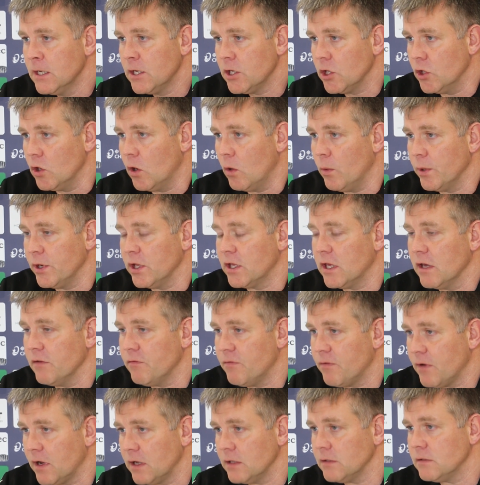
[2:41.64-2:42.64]
when you
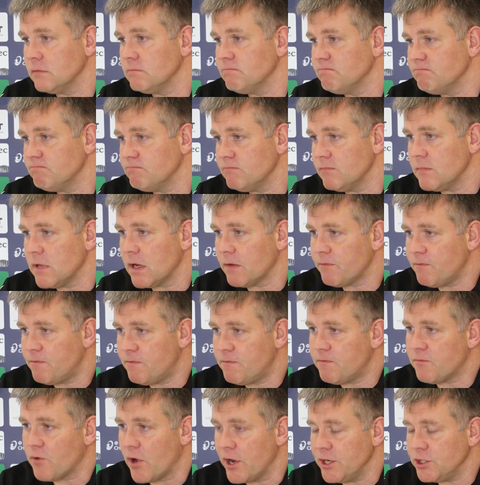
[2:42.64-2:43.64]
give a
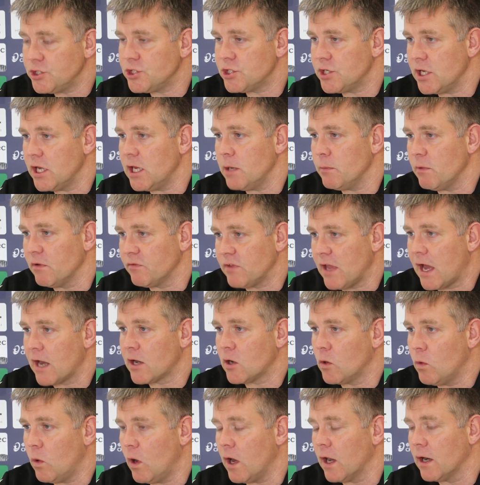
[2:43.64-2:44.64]
French team of
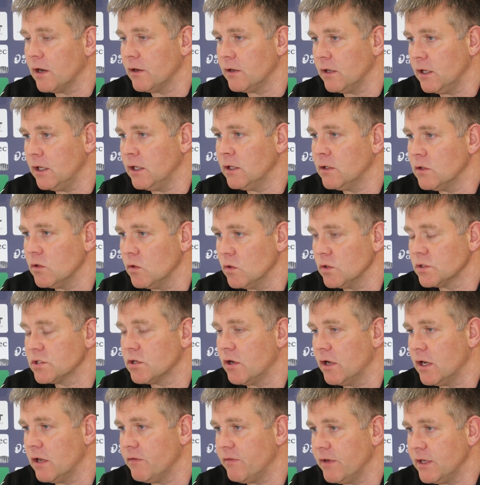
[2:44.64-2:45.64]
that quality those
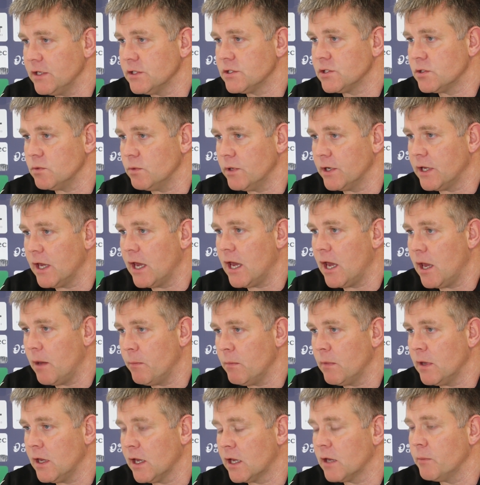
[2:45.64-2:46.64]
kind of ins to a
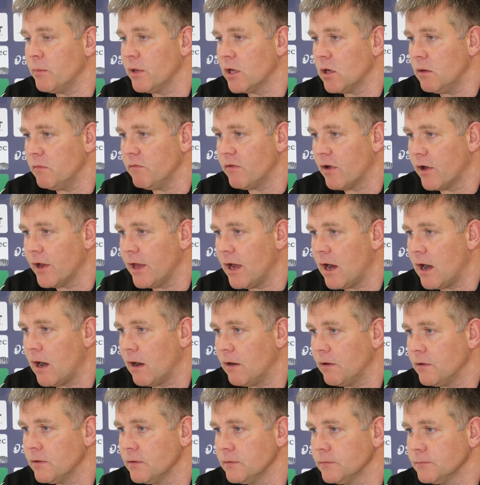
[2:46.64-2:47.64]
game, it can become very
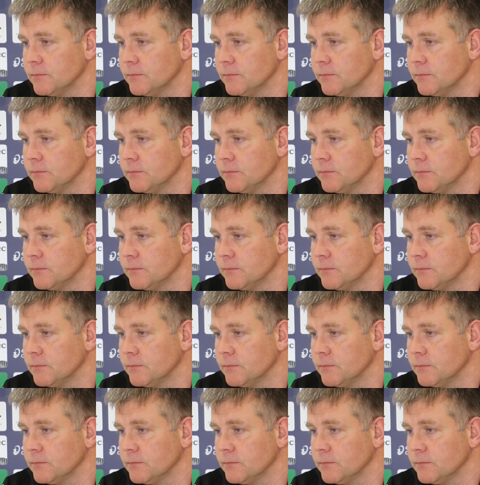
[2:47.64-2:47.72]
hard.